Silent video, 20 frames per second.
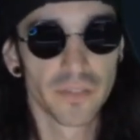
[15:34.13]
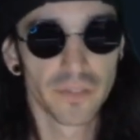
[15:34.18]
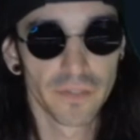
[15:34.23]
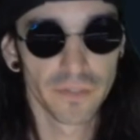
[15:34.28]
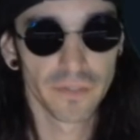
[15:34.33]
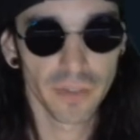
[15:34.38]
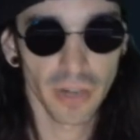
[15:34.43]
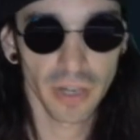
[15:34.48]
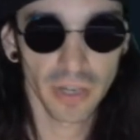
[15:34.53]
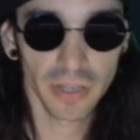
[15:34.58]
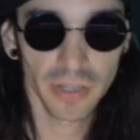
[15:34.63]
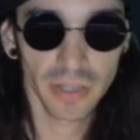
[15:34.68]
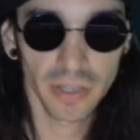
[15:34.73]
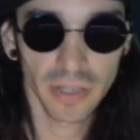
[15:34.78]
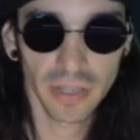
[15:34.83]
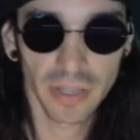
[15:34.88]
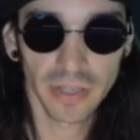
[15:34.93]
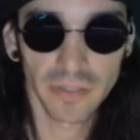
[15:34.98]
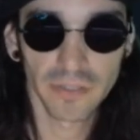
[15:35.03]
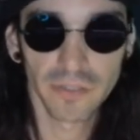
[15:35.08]

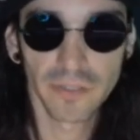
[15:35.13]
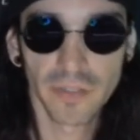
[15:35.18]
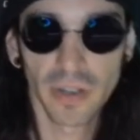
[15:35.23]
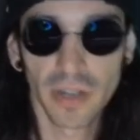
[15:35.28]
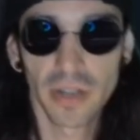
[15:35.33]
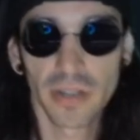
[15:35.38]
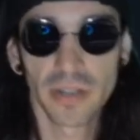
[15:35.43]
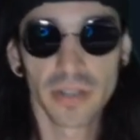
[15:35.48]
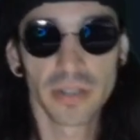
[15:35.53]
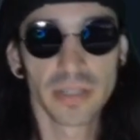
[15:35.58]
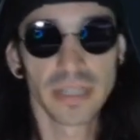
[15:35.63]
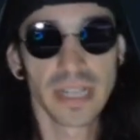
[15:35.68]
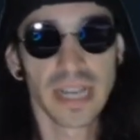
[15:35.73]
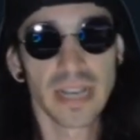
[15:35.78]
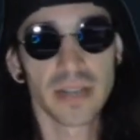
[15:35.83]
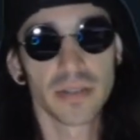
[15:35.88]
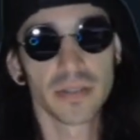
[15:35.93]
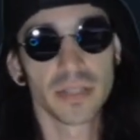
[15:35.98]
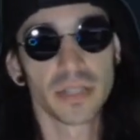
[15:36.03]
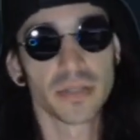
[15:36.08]
farther and farther
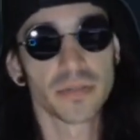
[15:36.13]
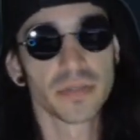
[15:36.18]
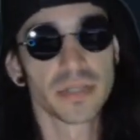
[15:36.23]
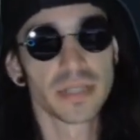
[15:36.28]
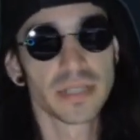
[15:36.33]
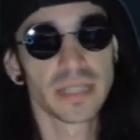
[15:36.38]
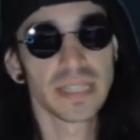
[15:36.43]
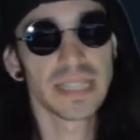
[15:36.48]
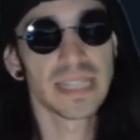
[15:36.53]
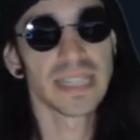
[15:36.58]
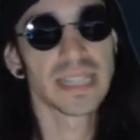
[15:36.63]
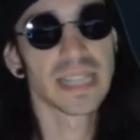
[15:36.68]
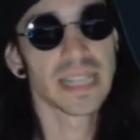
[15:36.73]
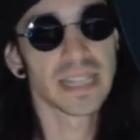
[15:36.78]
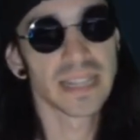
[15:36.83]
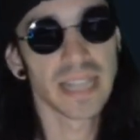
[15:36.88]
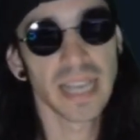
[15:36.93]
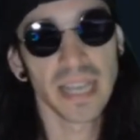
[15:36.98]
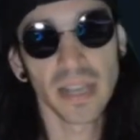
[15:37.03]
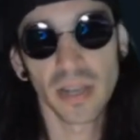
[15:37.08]
down, you see
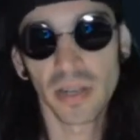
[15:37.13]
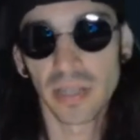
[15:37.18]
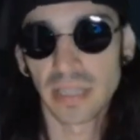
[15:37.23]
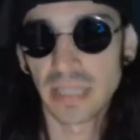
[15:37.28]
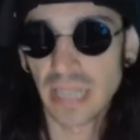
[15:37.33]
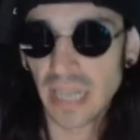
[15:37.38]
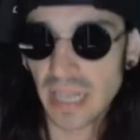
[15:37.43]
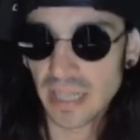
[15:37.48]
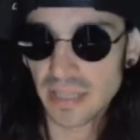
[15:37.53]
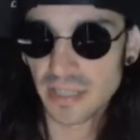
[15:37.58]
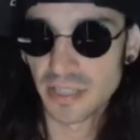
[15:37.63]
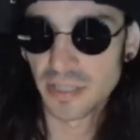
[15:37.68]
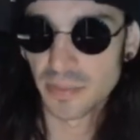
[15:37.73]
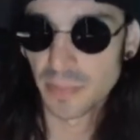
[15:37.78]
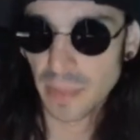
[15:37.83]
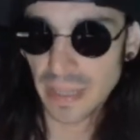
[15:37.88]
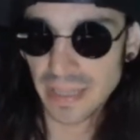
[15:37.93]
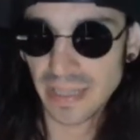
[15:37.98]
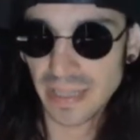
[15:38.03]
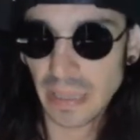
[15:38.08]
that they are not
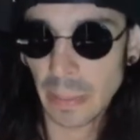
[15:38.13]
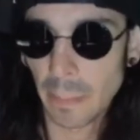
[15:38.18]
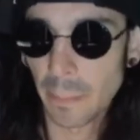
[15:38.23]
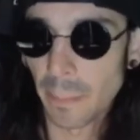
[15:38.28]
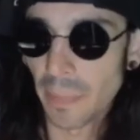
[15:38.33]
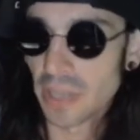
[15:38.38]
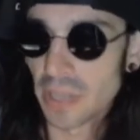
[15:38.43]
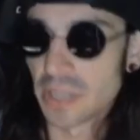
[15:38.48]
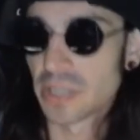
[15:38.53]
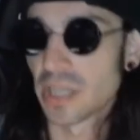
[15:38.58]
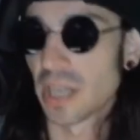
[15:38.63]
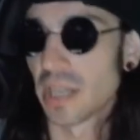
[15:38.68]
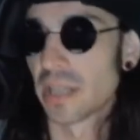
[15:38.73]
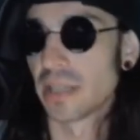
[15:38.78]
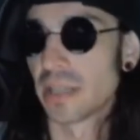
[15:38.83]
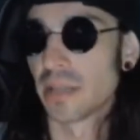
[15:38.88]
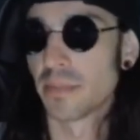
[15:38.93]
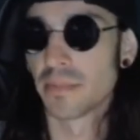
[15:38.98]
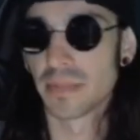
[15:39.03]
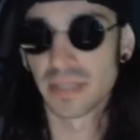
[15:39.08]
spending much
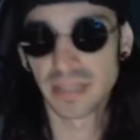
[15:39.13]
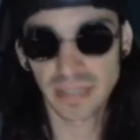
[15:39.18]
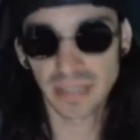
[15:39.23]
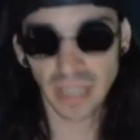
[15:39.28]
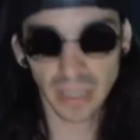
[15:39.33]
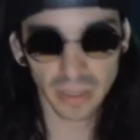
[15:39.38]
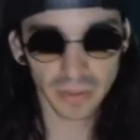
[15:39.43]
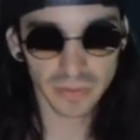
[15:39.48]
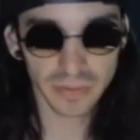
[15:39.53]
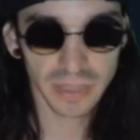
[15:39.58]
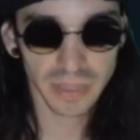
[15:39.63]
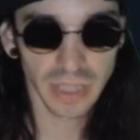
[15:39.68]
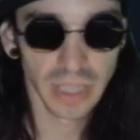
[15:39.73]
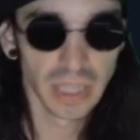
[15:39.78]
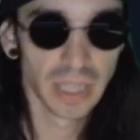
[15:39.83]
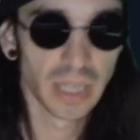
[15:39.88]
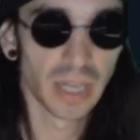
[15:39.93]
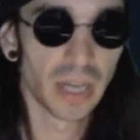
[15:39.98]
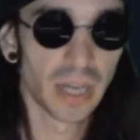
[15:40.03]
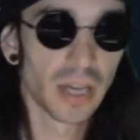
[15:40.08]
on themselves.
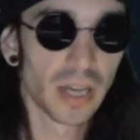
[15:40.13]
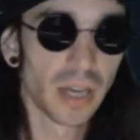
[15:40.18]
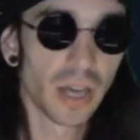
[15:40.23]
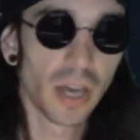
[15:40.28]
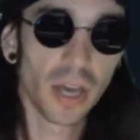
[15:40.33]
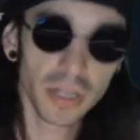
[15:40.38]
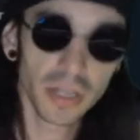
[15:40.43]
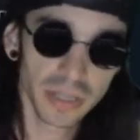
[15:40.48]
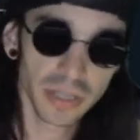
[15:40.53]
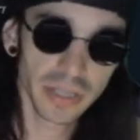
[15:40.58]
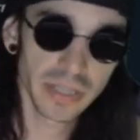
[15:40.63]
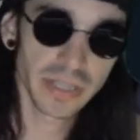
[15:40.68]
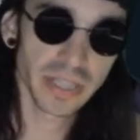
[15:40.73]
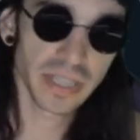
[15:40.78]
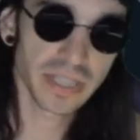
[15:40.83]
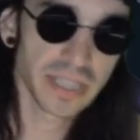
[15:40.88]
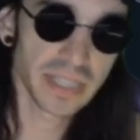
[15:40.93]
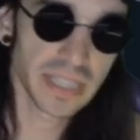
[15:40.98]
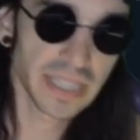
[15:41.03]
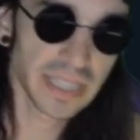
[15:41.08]

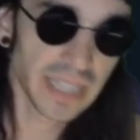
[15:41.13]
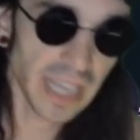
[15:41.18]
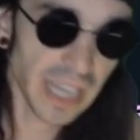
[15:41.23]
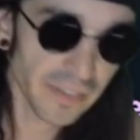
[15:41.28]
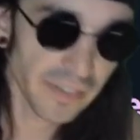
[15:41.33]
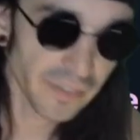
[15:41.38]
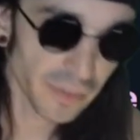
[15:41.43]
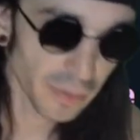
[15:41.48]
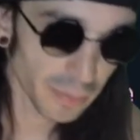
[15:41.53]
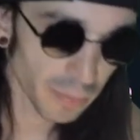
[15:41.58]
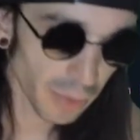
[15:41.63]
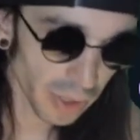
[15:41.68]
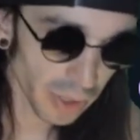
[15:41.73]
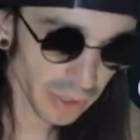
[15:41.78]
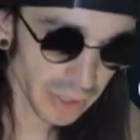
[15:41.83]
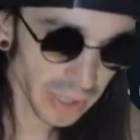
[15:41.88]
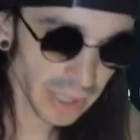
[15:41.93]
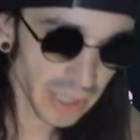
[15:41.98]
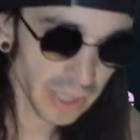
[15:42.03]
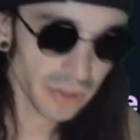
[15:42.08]
116k for
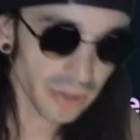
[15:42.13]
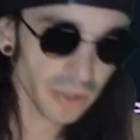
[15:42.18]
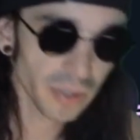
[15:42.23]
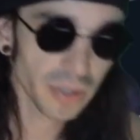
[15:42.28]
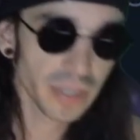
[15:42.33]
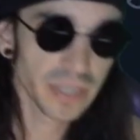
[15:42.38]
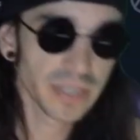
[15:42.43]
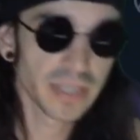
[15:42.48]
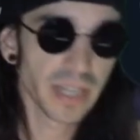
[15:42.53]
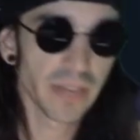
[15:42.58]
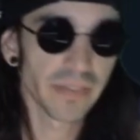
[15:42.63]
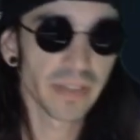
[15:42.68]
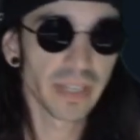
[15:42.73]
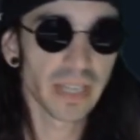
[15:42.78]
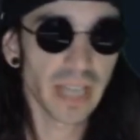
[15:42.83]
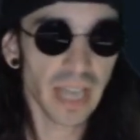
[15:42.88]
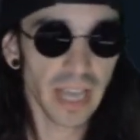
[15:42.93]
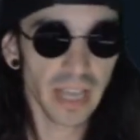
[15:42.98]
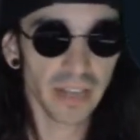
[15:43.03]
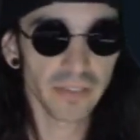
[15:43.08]
marketing,
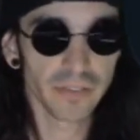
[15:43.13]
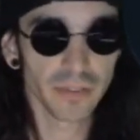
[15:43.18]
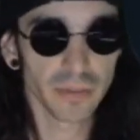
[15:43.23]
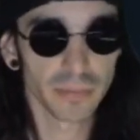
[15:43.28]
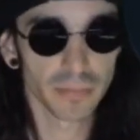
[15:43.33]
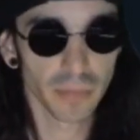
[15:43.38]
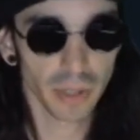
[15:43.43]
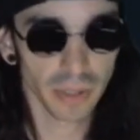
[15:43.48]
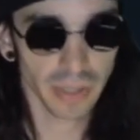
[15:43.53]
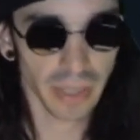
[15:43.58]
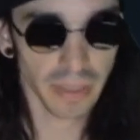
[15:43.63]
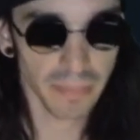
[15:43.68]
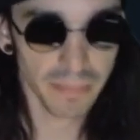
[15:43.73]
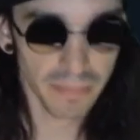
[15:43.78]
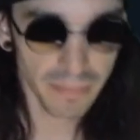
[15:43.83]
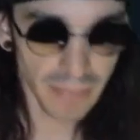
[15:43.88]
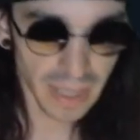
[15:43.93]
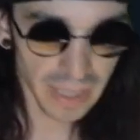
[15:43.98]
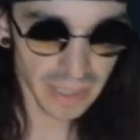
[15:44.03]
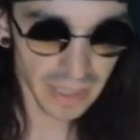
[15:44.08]
37k for market
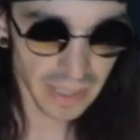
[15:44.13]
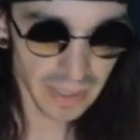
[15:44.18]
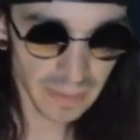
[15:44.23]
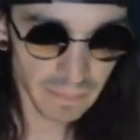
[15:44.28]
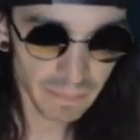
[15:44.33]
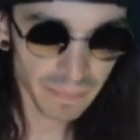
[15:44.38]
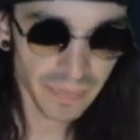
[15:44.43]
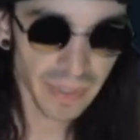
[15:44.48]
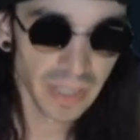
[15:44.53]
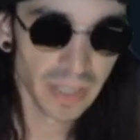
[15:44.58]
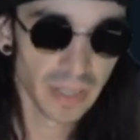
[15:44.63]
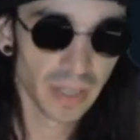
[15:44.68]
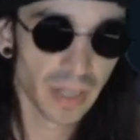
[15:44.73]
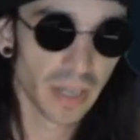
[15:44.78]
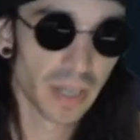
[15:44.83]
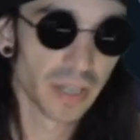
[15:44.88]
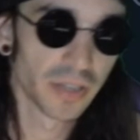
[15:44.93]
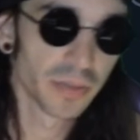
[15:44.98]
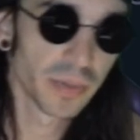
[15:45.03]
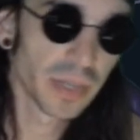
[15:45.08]
making,
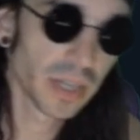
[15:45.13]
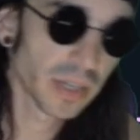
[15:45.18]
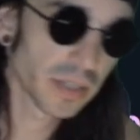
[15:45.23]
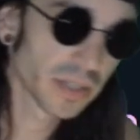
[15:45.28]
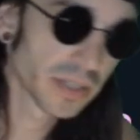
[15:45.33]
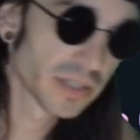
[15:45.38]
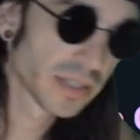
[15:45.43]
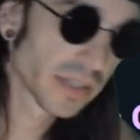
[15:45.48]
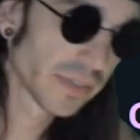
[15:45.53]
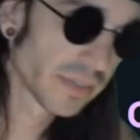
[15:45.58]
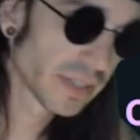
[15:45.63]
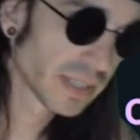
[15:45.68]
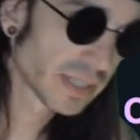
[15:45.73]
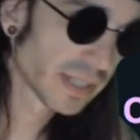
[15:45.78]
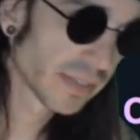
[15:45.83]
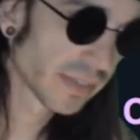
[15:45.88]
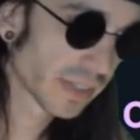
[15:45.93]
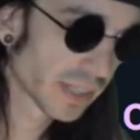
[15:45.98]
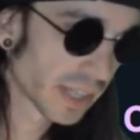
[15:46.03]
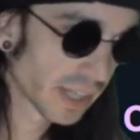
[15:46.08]

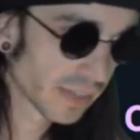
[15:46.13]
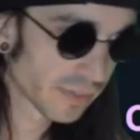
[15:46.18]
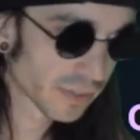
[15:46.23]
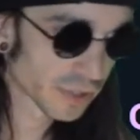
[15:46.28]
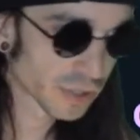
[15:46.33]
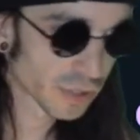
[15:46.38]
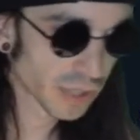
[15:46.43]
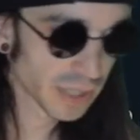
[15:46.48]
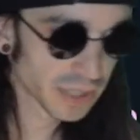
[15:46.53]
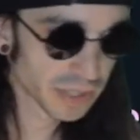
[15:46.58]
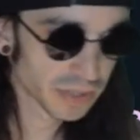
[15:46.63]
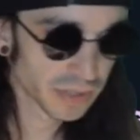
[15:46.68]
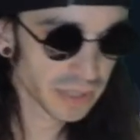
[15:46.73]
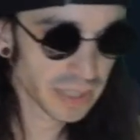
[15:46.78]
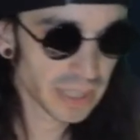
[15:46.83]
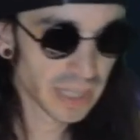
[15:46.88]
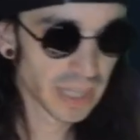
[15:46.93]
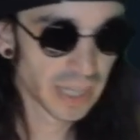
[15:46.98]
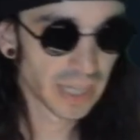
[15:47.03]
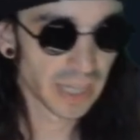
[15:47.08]
377k for
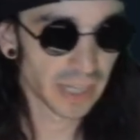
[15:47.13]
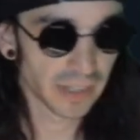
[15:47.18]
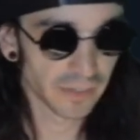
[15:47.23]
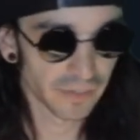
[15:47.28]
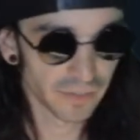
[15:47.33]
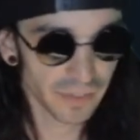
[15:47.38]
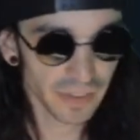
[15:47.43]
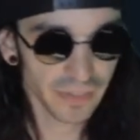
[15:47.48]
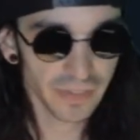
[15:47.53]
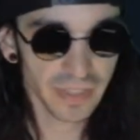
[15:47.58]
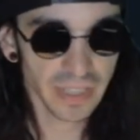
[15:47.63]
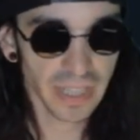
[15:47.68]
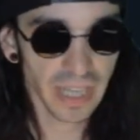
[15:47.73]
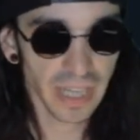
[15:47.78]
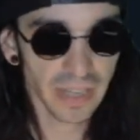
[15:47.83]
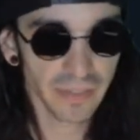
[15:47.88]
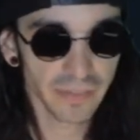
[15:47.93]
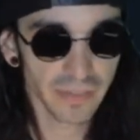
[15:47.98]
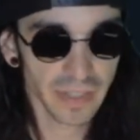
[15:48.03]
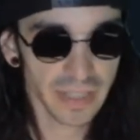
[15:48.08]
treasury, and
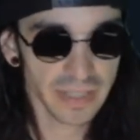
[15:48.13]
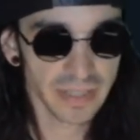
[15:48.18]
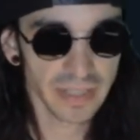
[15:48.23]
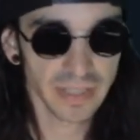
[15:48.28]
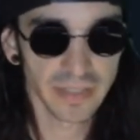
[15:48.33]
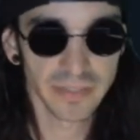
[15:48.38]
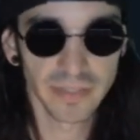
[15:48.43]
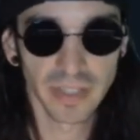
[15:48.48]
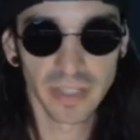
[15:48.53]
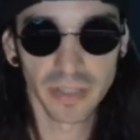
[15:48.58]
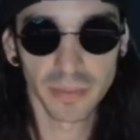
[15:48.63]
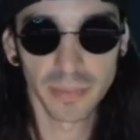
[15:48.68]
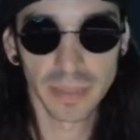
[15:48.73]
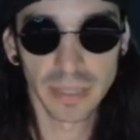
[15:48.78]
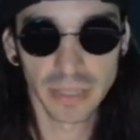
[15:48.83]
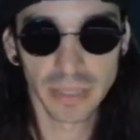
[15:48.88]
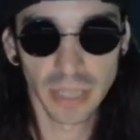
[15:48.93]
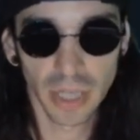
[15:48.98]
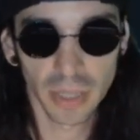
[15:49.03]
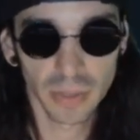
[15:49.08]
50k vesting
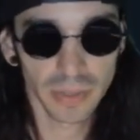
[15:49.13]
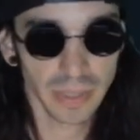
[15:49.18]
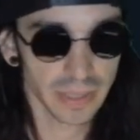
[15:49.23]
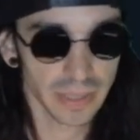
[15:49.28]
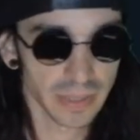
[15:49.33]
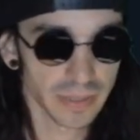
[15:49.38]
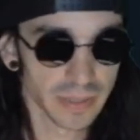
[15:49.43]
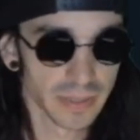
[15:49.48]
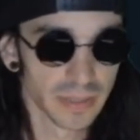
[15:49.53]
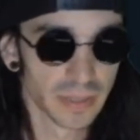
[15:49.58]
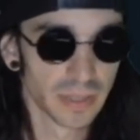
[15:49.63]
development tokens.